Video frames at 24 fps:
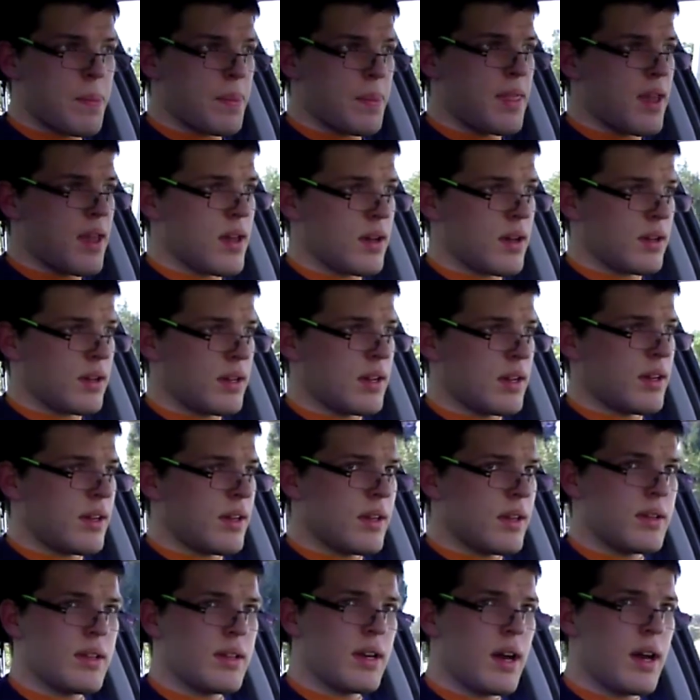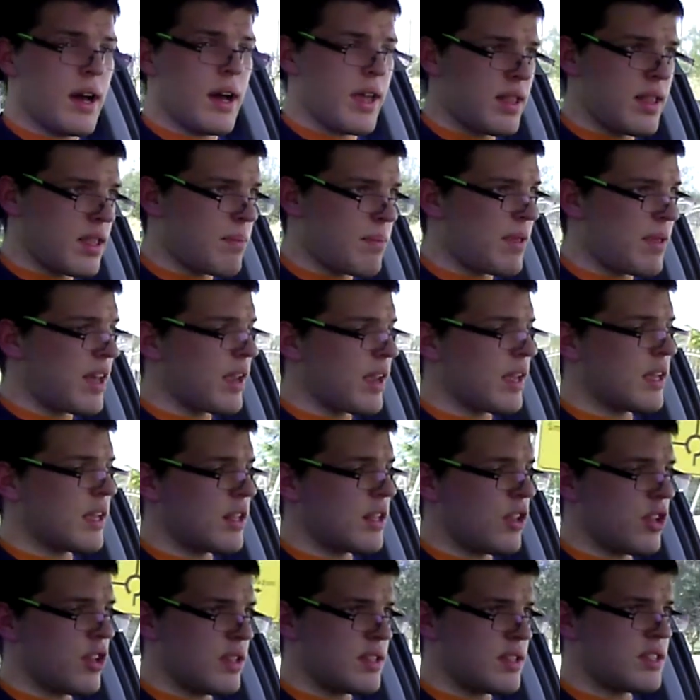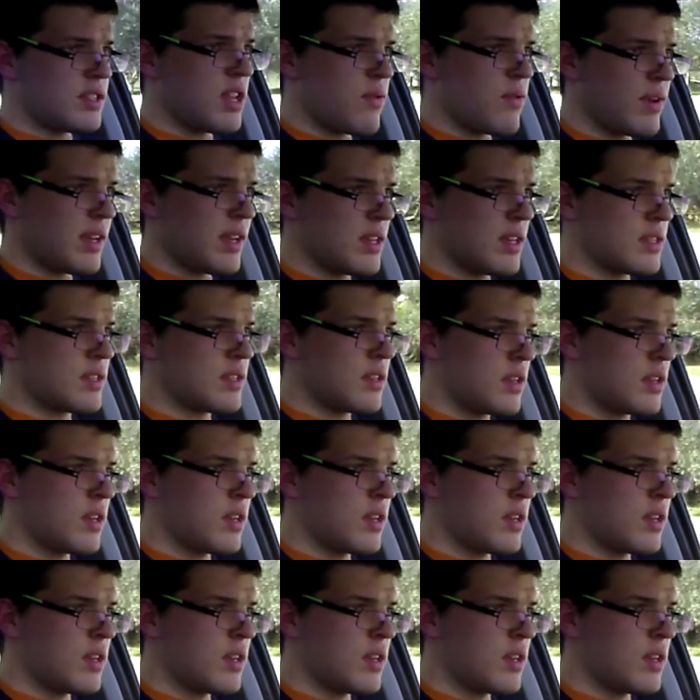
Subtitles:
yeah, I end up liking it a lot. The steering is